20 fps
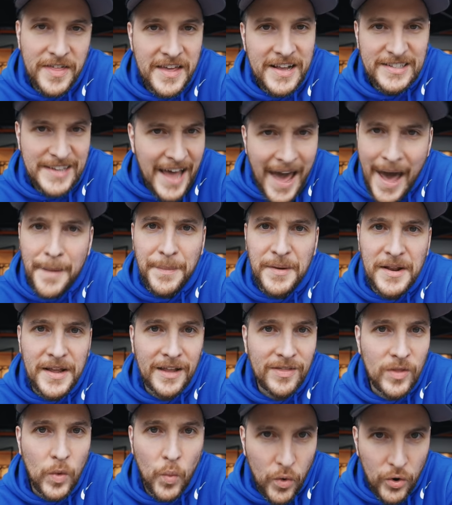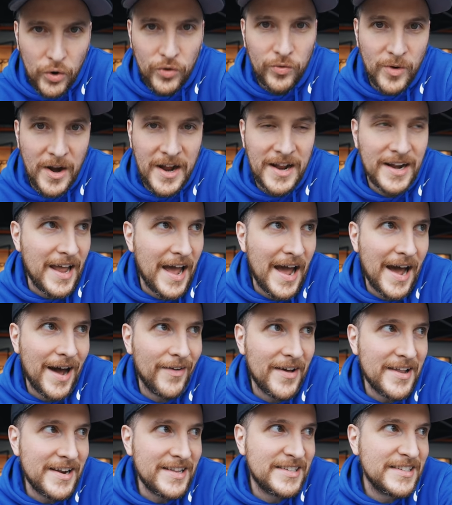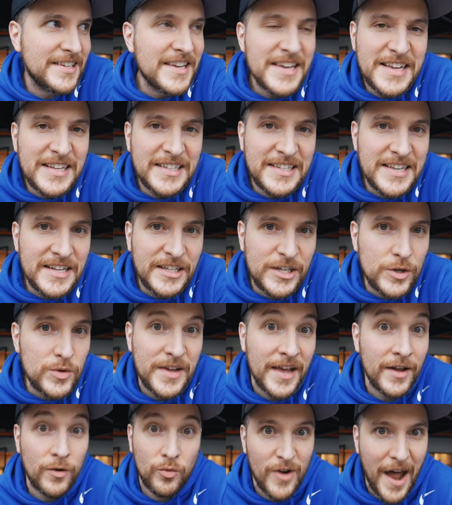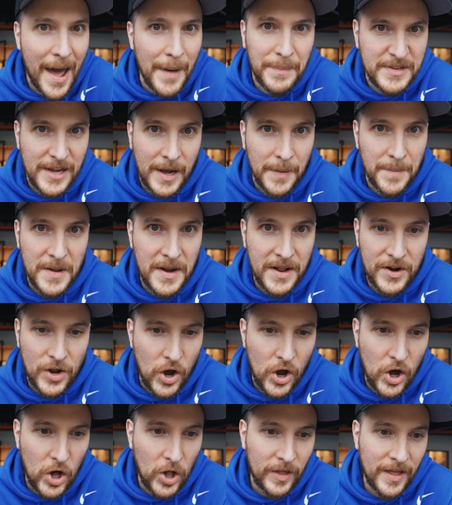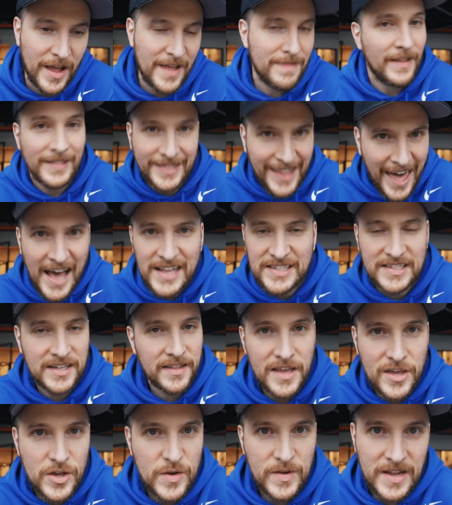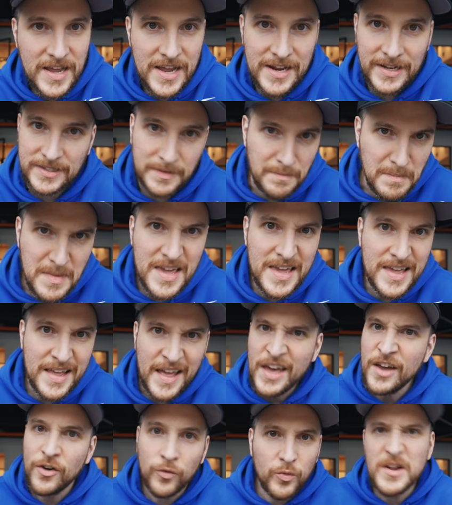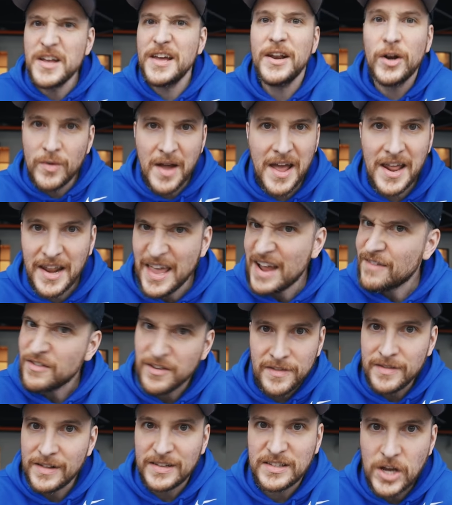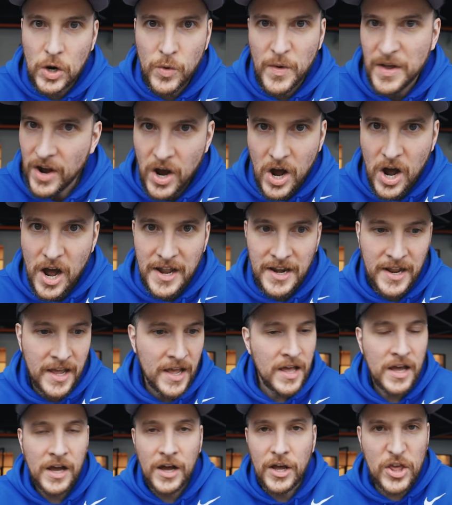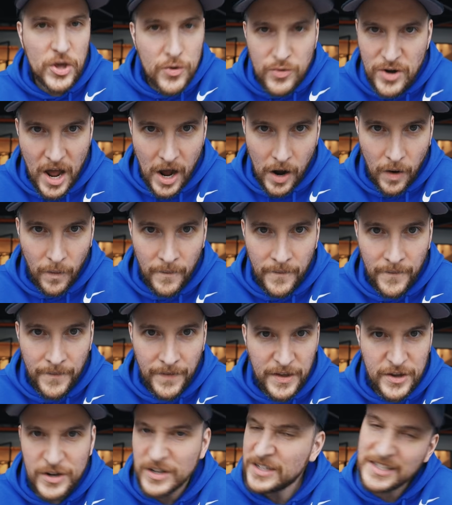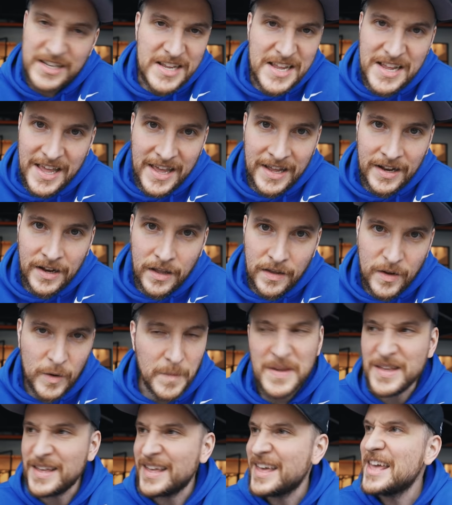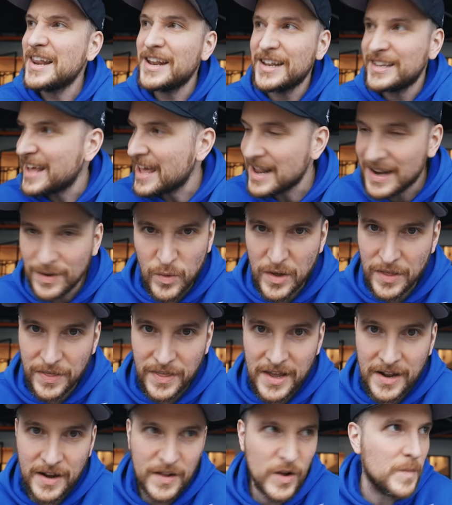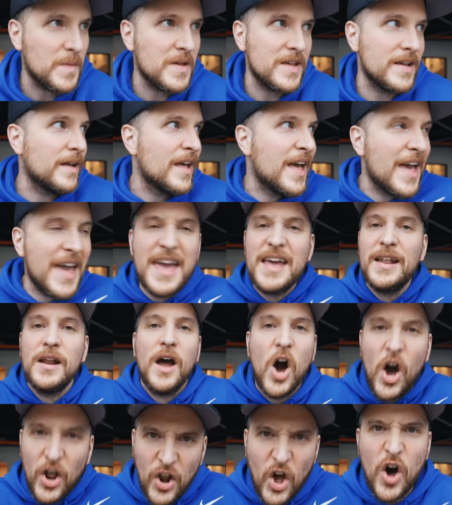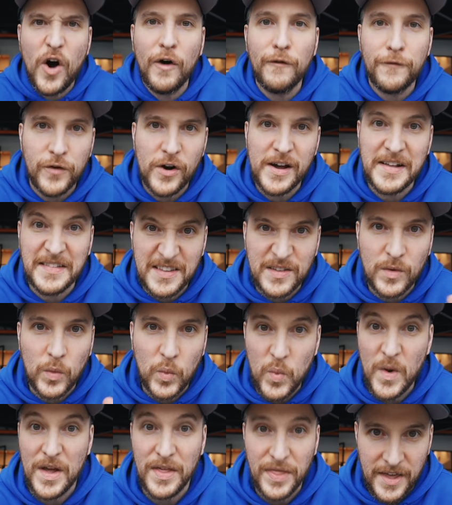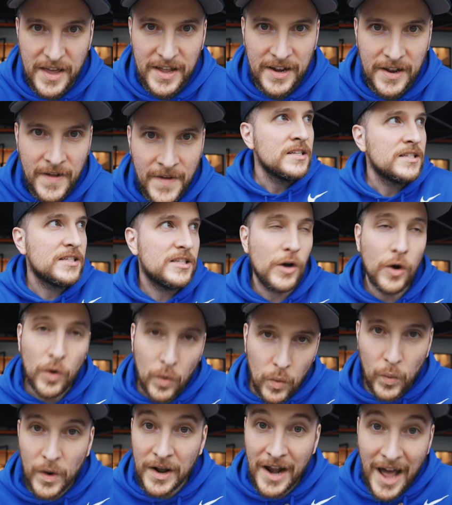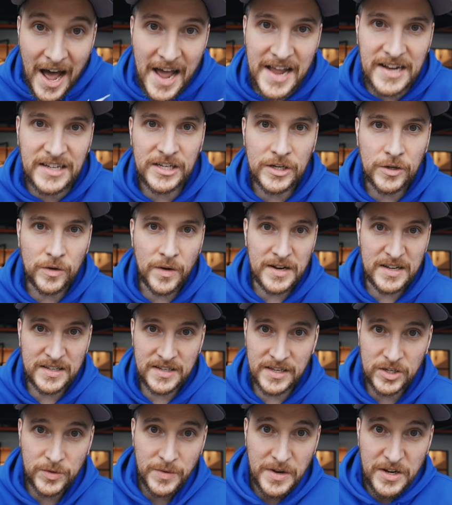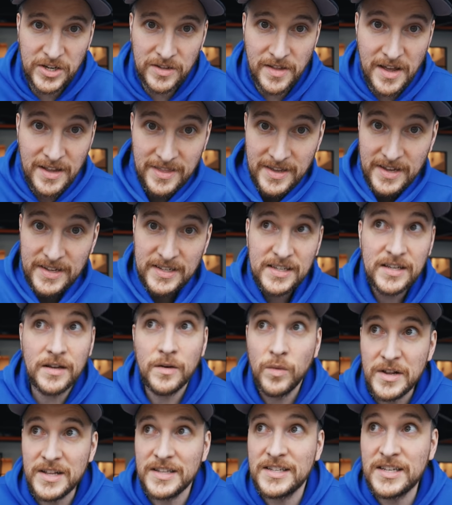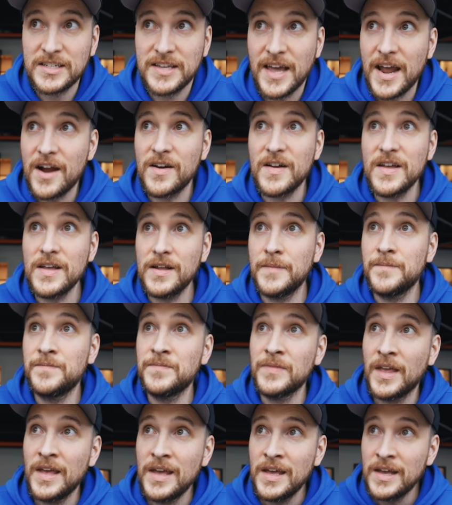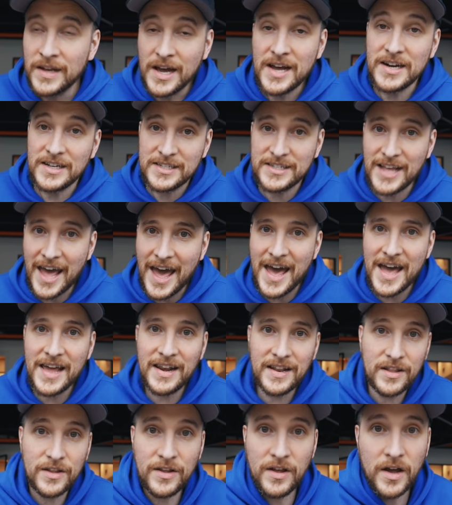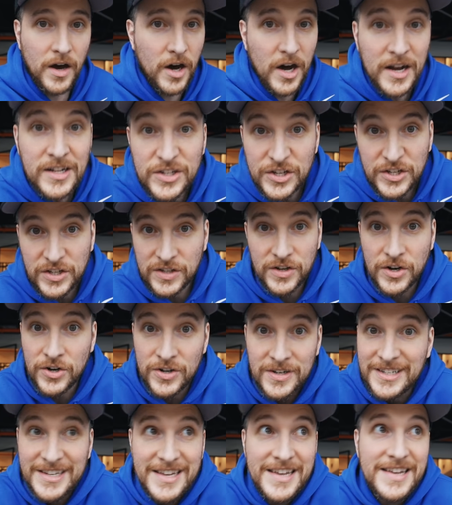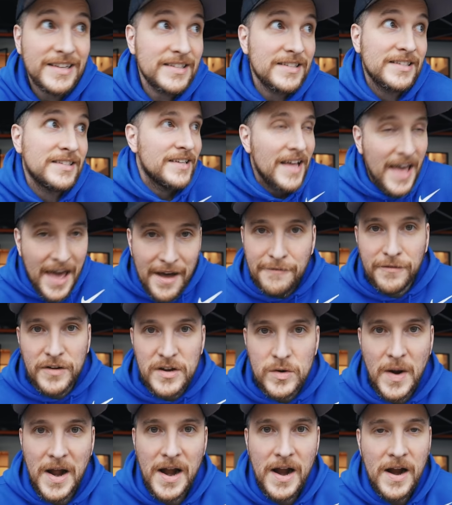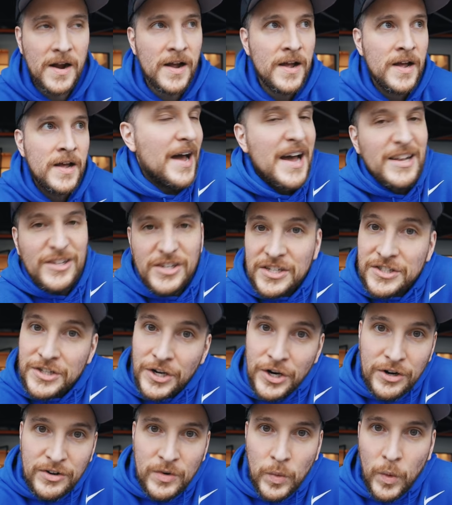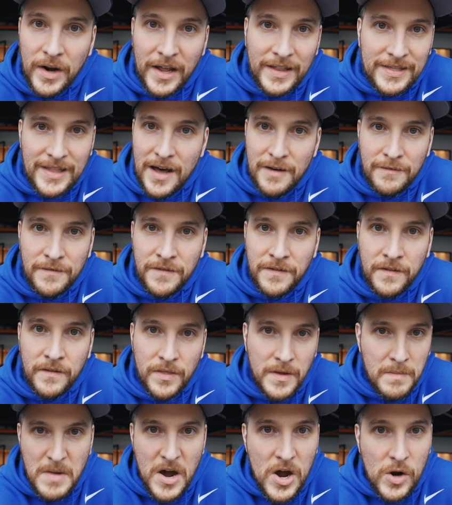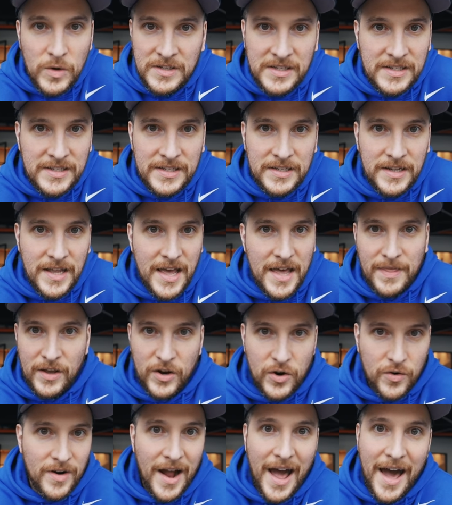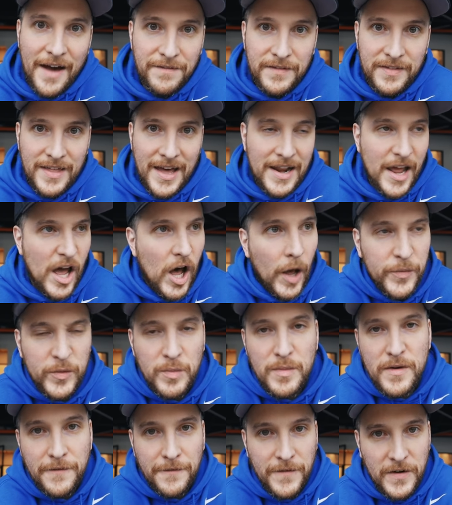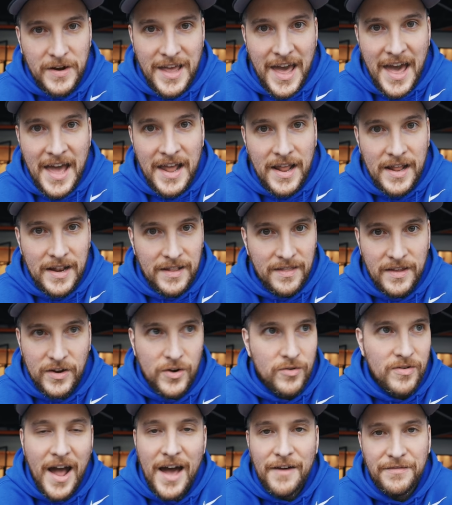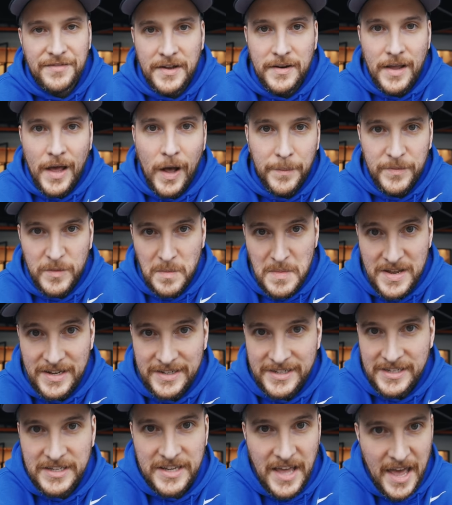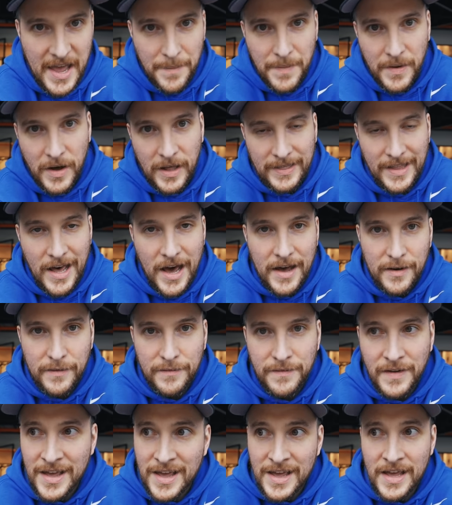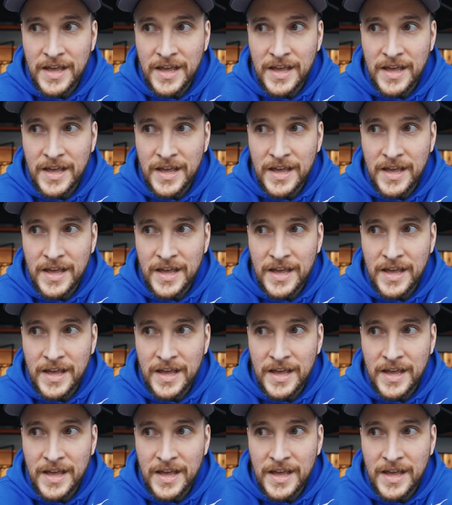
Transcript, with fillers: things happening in the world right now, and it's easy to get wrapped up in it all. And the last thing you need is me reiterating everything that's going on. You know, you're seeing it, you're being inundated with it, you're being hit on all fronts with it. So what I do in a situation like this, when it's scary and kind of sad and uncertainty is everywhere, I just turn to what I love the most and the craft that helps me forget and the craft that helps me escape a lot of